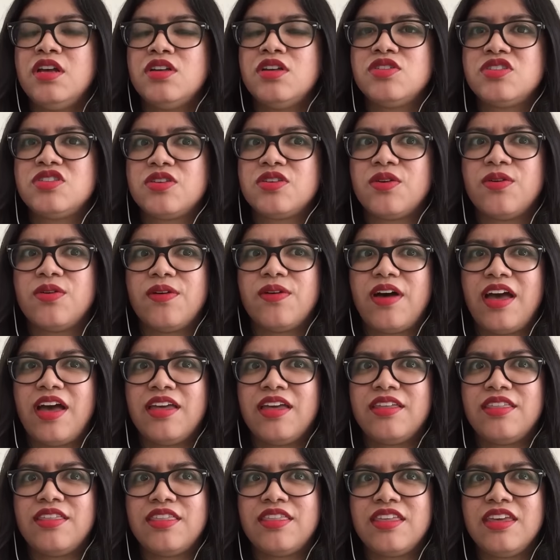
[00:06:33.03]
So
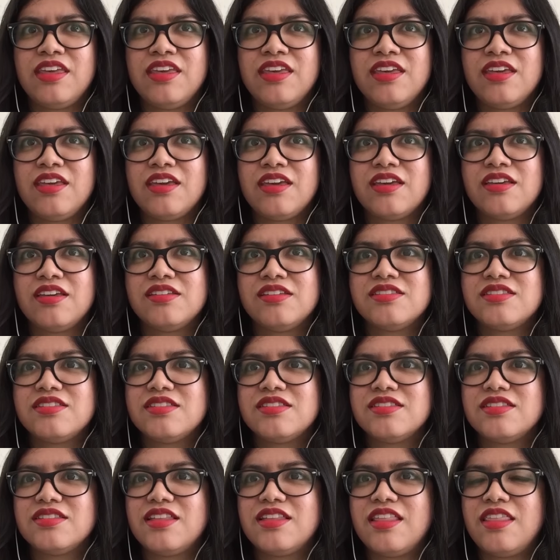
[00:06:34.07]
I think
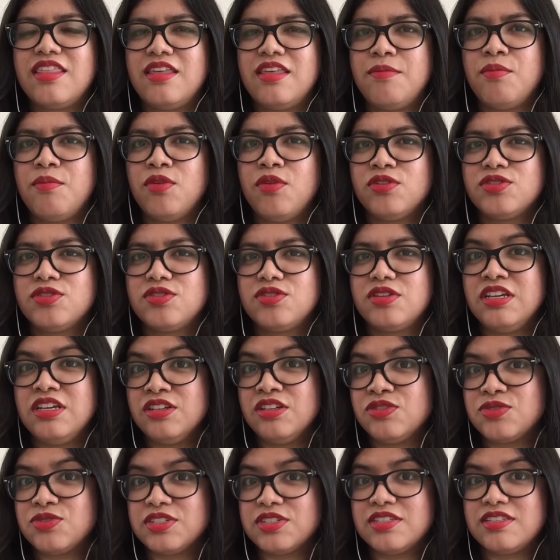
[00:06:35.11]
it's the most
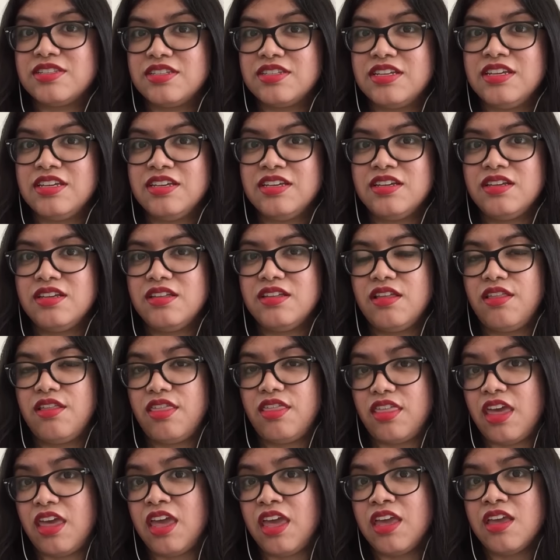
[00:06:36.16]
interesting
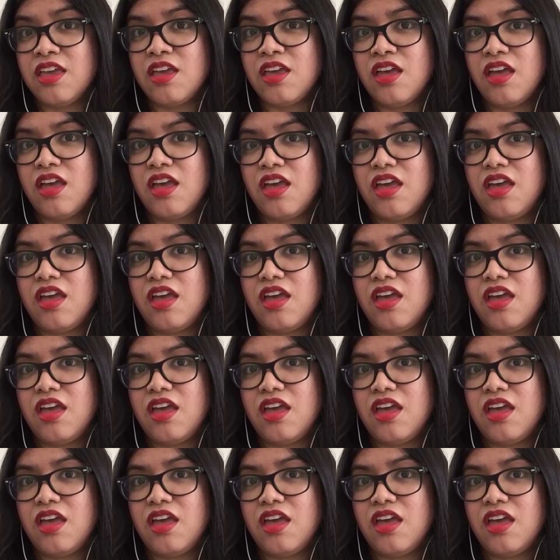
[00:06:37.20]
thing